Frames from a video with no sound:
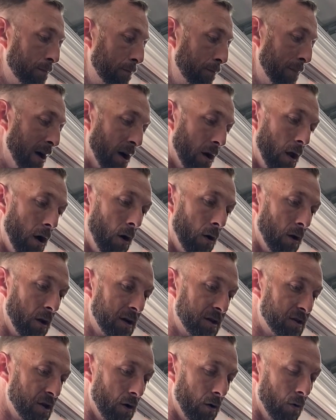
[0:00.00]
metal all
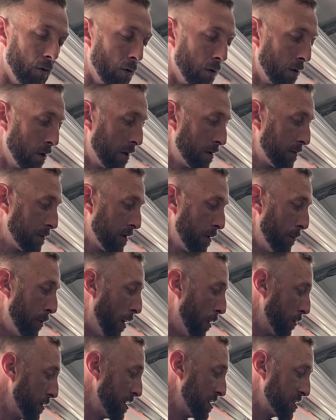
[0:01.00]
into the oil
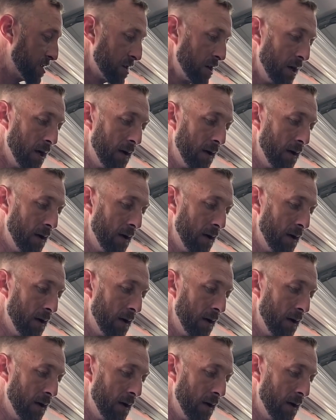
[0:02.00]
components,